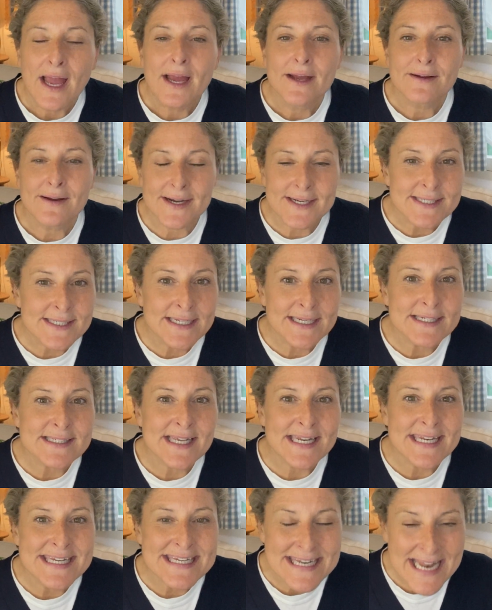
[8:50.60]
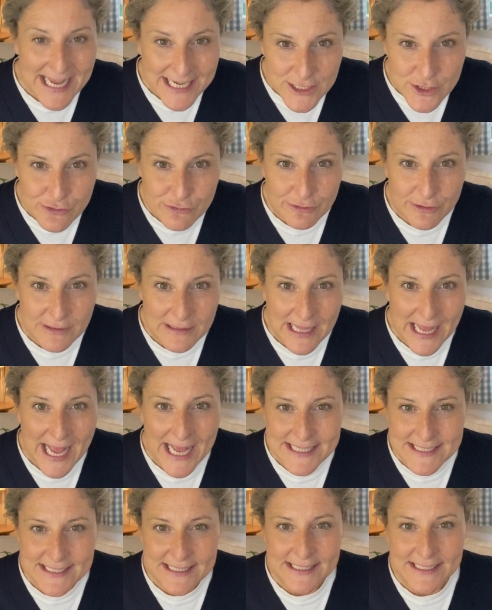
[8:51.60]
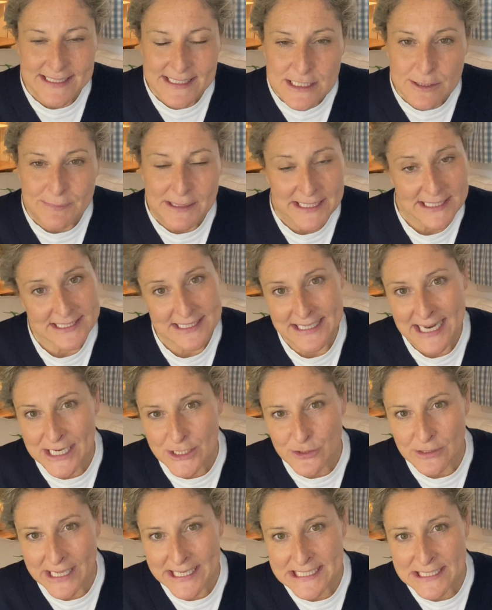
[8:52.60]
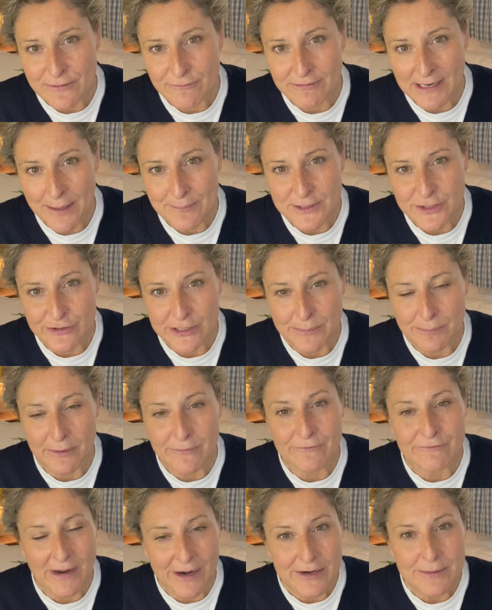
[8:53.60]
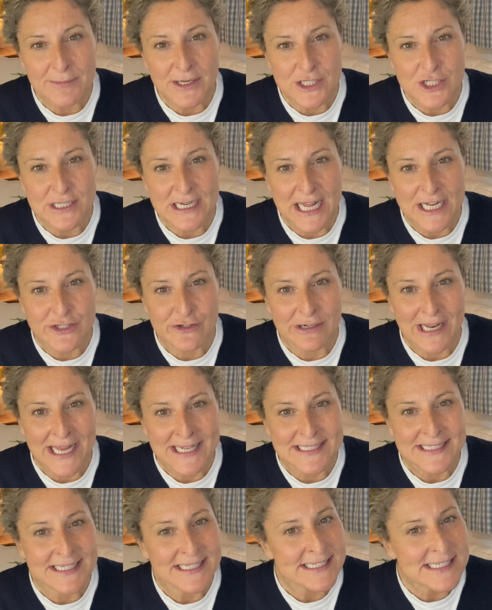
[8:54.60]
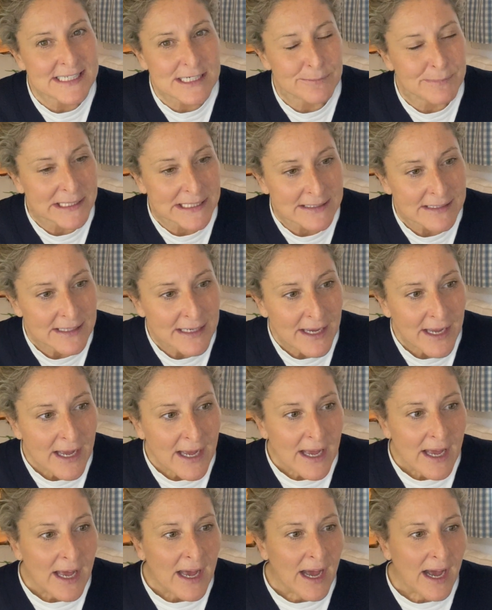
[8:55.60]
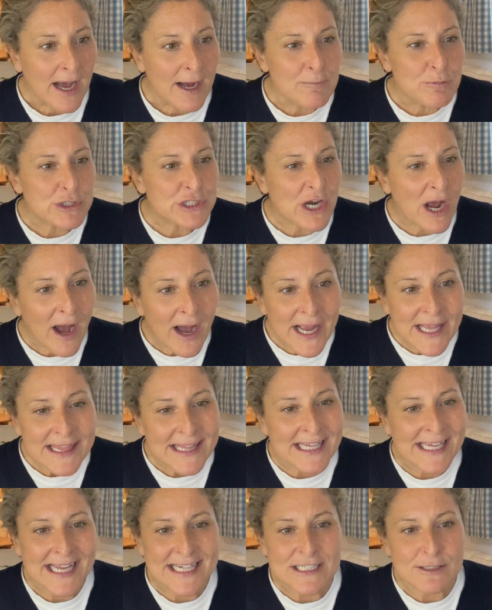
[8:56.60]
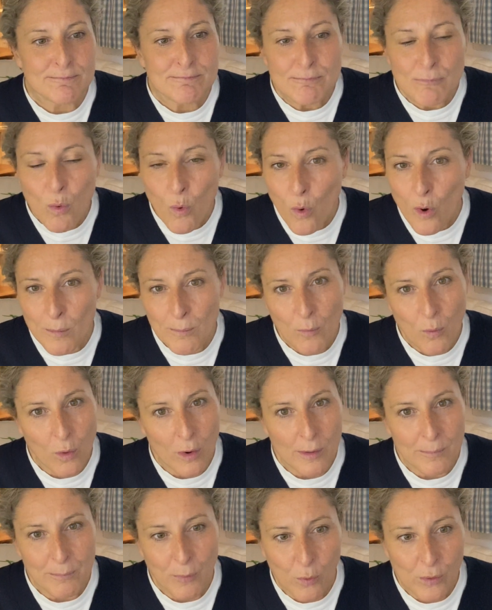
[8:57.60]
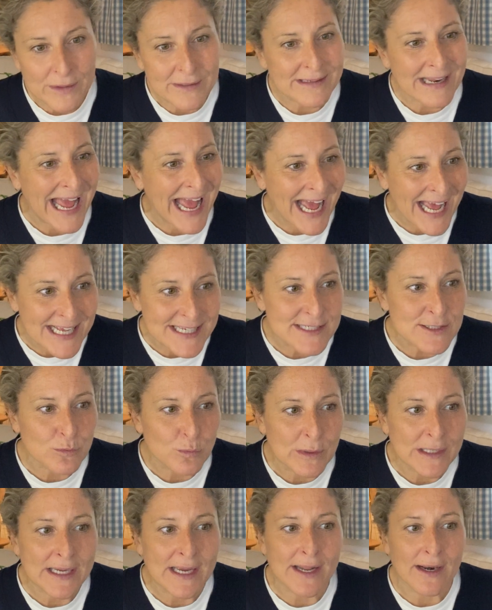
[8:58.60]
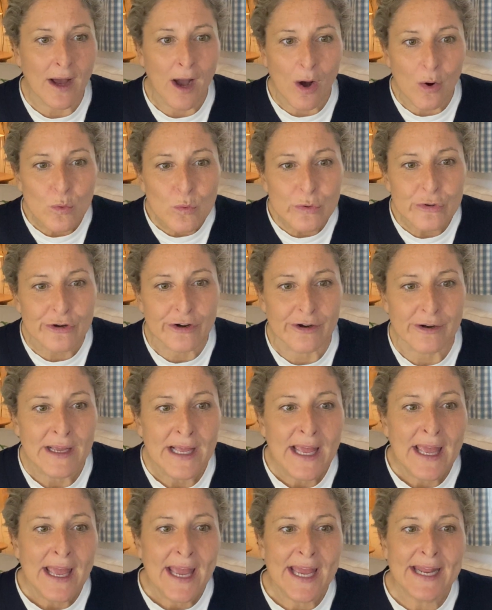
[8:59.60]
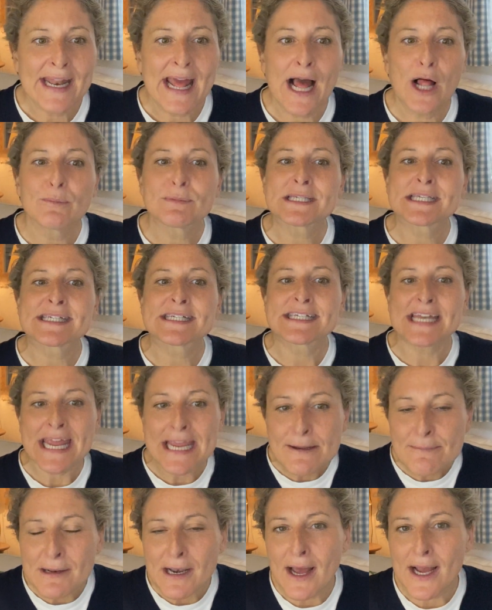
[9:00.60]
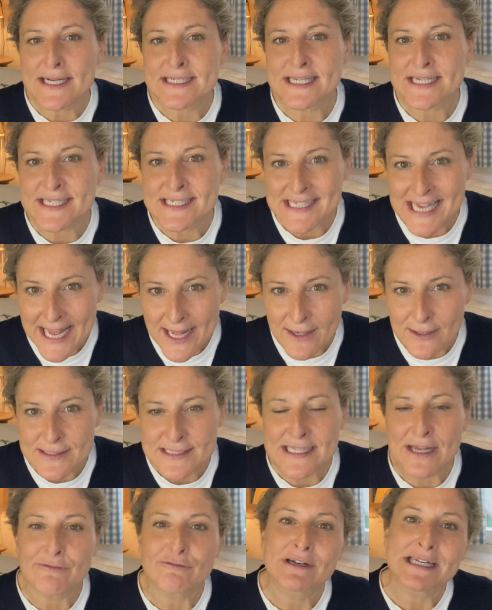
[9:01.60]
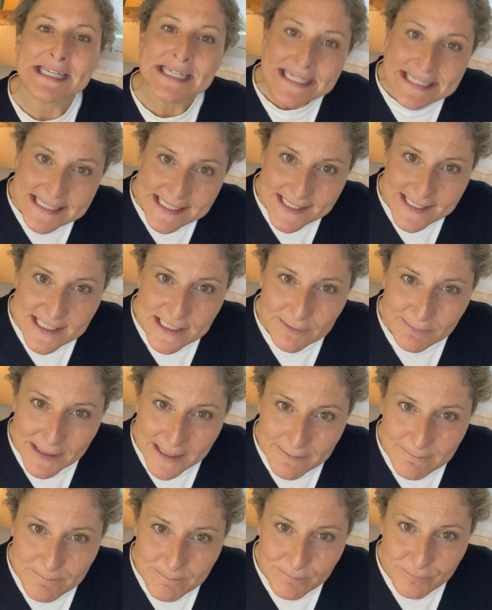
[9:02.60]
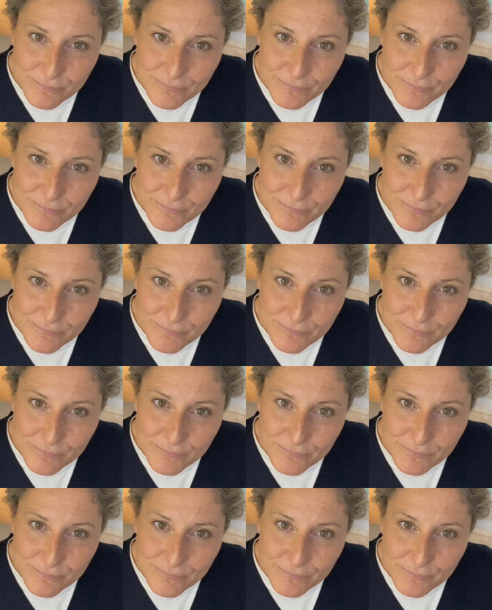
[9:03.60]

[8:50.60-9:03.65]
Quercetin is a natural antihistamine. It's a natural anti-inflammatory, but very much a natural antihistamine. Which I think gets more and more important as we get older. It helps stabilize the cells that release histamine.